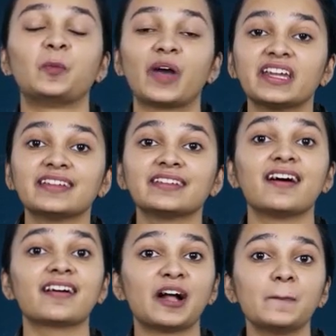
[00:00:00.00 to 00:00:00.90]
wherein
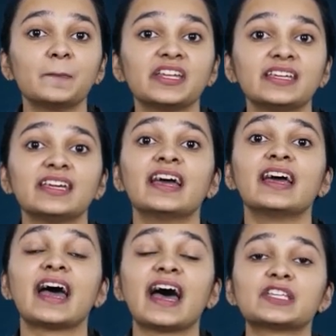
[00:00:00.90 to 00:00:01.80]
a company
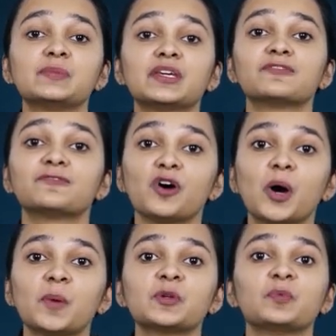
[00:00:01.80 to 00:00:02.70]
has been
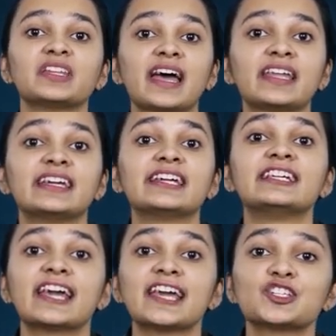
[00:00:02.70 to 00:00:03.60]
formed with an
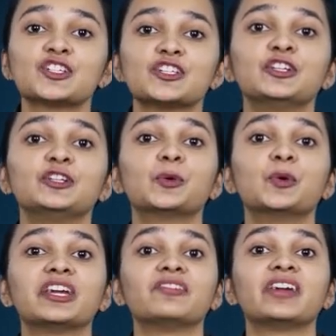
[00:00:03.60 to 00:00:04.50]
intention
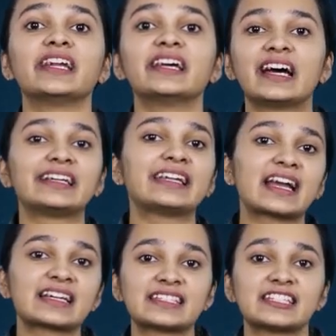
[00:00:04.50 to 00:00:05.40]
to evade
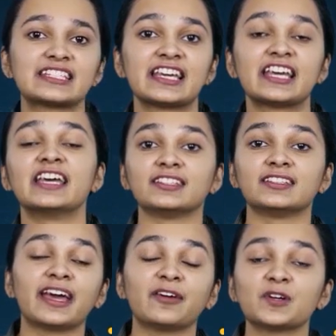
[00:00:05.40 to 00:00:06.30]
taxes.
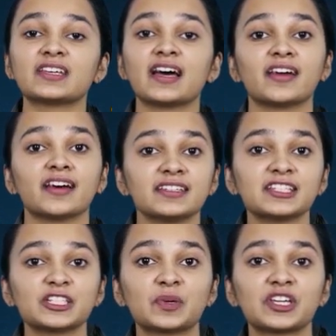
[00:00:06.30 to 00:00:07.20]
There was another
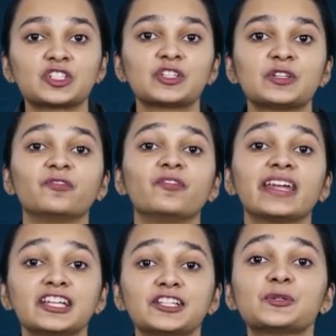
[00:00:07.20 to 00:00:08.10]
situation
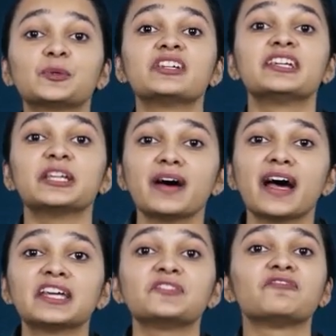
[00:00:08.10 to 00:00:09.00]
wherein to
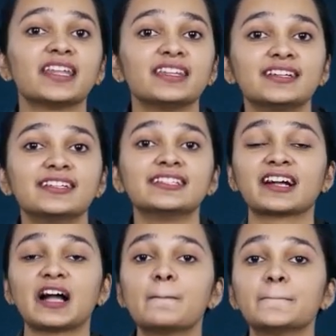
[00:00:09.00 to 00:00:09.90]
determine whether
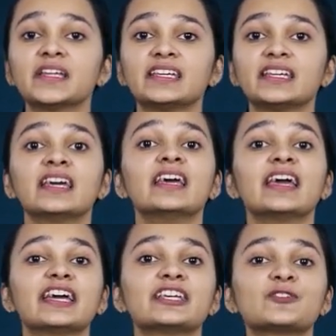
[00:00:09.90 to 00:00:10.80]
the company
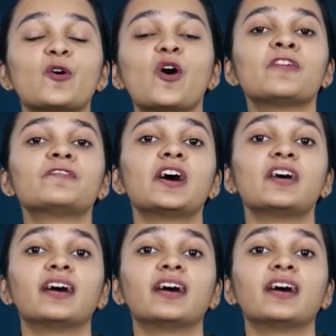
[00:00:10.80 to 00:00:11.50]
is of